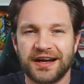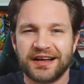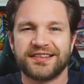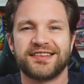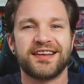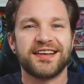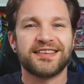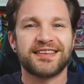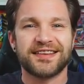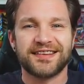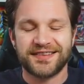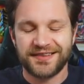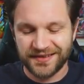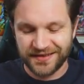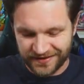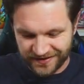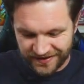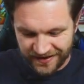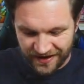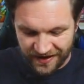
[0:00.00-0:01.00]
I said this at the
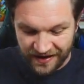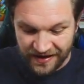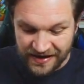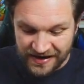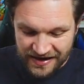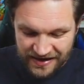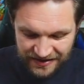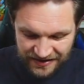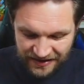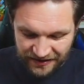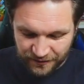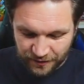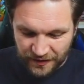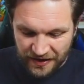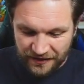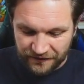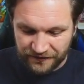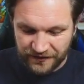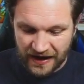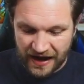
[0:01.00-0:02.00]
start. Yes, we
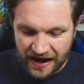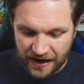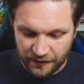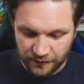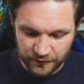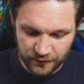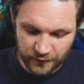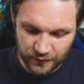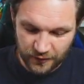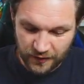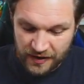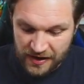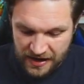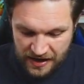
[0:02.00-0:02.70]
have the Houndour.